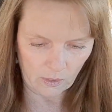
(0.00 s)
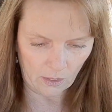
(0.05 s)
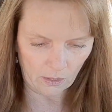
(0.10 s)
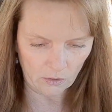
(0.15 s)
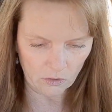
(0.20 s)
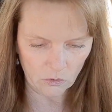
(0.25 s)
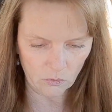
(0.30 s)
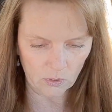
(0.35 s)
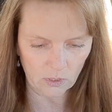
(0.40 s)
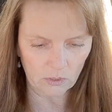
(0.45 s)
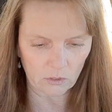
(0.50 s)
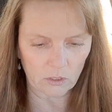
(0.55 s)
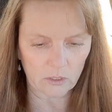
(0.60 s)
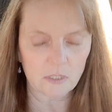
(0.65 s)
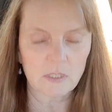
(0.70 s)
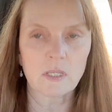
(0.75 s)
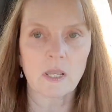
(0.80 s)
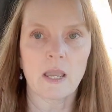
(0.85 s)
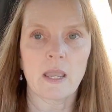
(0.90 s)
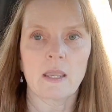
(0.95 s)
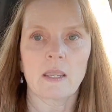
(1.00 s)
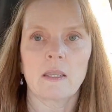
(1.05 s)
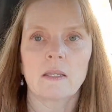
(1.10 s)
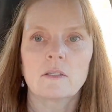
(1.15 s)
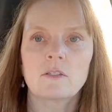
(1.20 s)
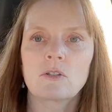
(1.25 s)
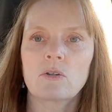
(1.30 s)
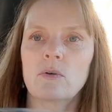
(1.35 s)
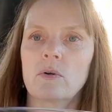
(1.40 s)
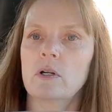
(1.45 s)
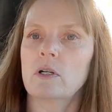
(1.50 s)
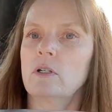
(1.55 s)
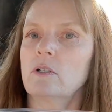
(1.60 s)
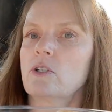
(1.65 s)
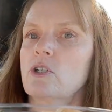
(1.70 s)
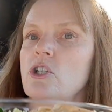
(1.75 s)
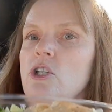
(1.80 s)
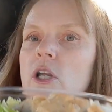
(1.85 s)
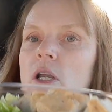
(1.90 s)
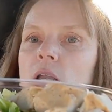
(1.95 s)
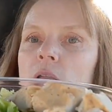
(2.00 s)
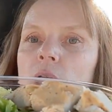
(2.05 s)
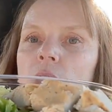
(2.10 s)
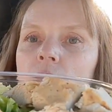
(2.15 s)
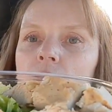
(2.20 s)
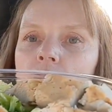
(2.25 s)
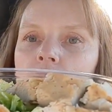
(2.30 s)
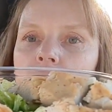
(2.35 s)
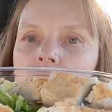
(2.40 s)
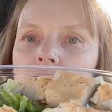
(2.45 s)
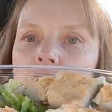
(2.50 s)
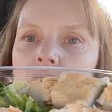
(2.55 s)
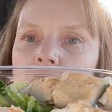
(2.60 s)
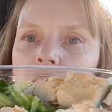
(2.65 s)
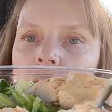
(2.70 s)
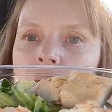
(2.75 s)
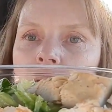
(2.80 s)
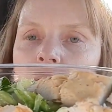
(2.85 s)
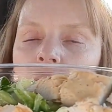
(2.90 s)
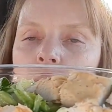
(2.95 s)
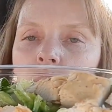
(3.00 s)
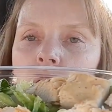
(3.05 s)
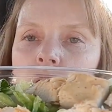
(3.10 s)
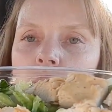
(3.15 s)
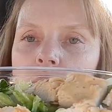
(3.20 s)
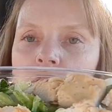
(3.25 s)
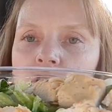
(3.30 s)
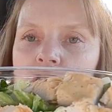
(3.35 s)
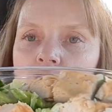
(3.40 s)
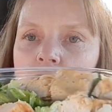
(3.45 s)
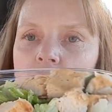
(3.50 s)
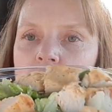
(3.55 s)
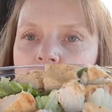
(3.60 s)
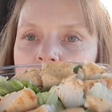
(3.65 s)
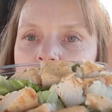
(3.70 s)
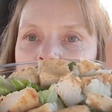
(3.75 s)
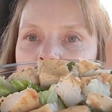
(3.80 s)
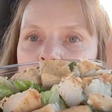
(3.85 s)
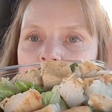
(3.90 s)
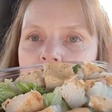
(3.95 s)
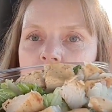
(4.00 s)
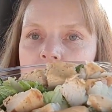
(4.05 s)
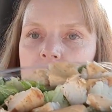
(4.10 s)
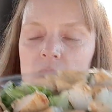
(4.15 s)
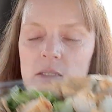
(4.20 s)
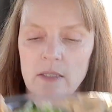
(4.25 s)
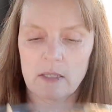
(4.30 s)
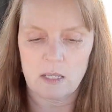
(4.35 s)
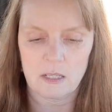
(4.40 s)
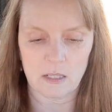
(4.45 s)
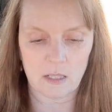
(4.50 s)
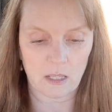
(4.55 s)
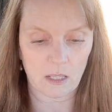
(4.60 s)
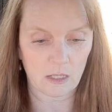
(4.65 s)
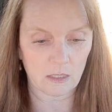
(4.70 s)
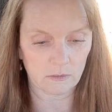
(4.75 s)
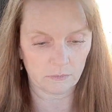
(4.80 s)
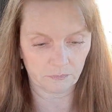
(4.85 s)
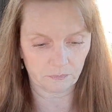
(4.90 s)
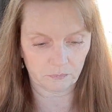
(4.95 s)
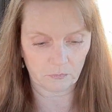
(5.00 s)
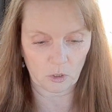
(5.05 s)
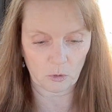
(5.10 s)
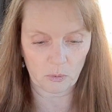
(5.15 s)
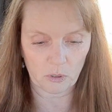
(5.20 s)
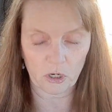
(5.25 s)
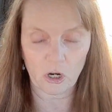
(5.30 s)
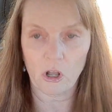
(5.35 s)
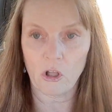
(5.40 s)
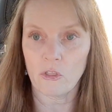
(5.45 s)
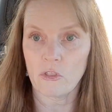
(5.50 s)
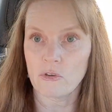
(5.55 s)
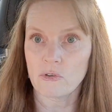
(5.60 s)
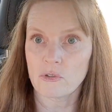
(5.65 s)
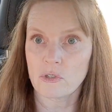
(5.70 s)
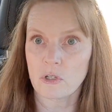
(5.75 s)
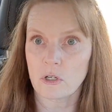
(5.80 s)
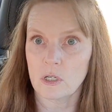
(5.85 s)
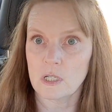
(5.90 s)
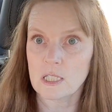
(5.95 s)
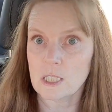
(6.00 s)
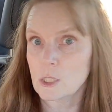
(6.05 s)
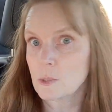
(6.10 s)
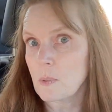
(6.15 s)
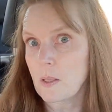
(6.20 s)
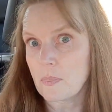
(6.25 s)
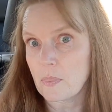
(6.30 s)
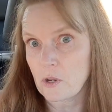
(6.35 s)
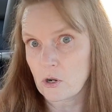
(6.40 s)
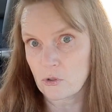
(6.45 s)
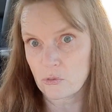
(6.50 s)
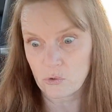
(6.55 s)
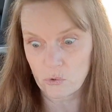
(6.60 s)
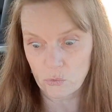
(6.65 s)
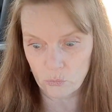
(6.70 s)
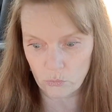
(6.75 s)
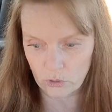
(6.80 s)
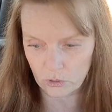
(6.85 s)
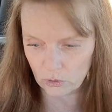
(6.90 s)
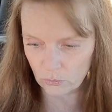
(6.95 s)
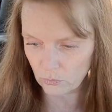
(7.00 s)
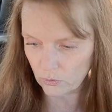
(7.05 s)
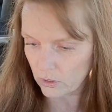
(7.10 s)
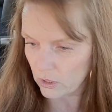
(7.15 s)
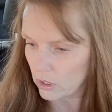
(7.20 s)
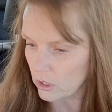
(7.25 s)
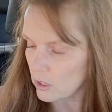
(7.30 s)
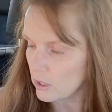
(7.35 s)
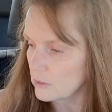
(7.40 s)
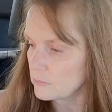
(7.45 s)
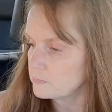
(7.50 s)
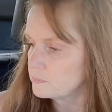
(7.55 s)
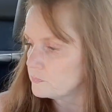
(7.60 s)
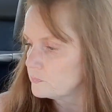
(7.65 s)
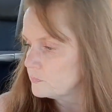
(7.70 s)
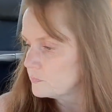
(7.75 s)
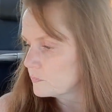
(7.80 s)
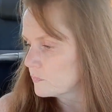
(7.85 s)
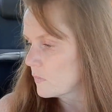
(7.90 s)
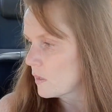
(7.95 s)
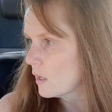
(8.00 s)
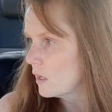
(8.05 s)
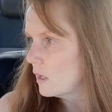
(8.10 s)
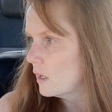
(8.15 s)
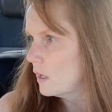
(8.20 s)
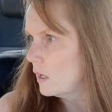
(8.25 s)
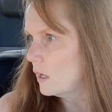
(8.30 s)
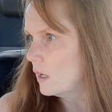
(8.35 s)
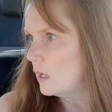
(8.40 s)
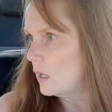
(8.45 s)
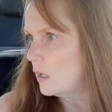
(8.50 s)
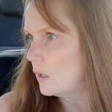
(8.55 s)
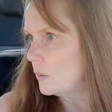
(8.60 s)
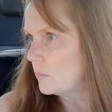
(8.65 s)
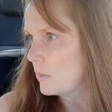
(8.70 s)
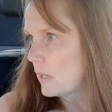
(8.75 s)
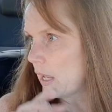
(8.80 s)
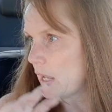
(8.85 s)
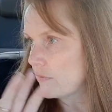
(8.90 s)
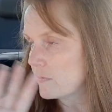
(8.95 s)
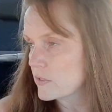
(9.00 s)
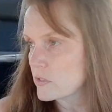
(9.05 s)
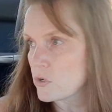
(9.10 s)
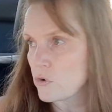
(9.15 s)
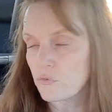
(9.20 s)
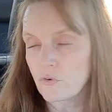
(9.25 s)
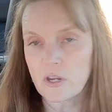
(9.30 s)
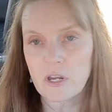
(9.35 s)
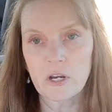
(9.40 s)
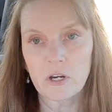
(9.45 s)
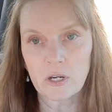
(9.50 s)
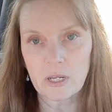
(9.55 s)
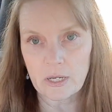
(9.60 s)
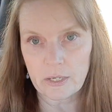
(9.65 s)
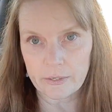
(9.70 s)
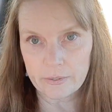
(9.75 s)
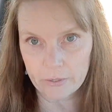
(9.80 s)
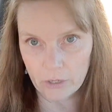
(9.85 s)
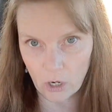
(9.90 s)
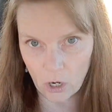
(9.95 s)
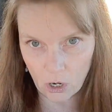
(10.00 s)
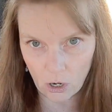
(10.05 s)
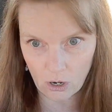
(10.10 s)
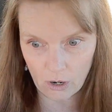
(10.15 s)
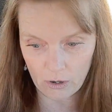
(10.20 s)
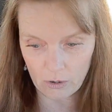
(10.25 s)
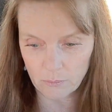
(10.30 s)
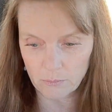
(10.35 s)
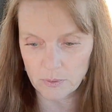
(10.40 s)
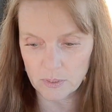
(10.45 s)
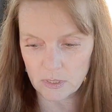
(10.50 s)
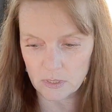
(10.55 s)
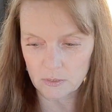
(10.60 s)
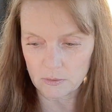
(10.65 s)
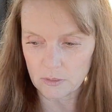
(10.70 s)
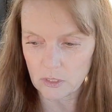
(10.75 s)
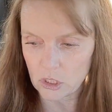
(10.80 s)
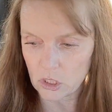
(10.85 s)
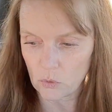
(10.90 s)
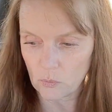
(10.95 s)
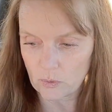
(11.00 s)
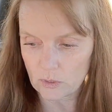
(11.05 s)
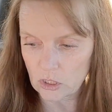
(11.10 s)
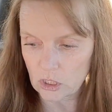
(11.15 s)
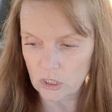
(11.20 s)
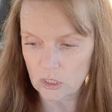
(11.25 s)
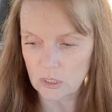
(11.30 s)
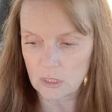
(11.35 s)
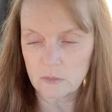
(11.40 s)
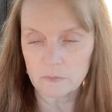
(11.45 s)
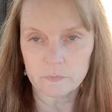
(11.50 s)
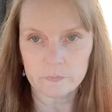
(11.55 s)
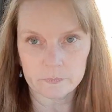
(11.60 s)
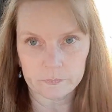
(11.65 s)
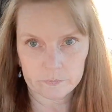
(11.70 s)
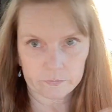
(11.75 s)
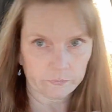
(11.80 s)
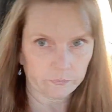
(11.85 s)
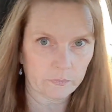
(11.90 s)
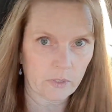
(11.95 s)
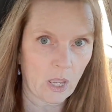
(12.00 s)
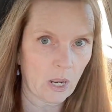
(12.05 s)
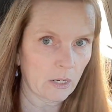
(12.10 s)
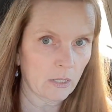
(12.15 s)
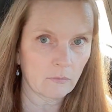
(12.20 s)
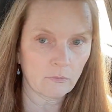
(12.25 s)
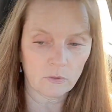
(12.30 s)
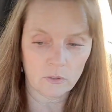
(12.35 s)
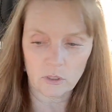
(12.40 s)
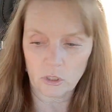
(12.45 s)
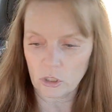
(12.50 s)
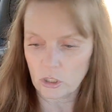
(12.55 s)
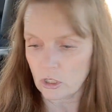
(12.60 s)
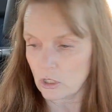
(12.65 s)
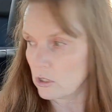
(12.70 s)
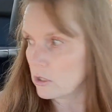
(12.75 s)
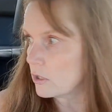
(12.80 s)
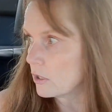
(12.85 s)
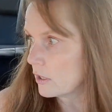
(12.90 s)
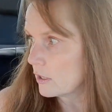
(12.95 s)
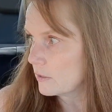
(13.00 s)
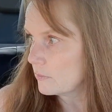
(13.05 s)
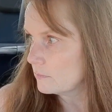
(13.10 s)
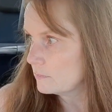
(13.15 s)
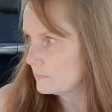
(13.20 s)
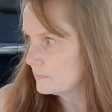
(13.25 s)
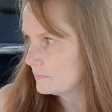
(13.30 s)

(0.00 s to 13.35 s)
Here's what it looks like. It's grilled chicken and Parmesan cheese, and then I put all those crisps on there, and they're really, really good. Ava's over here eating carbs, so we'll just not even look at her.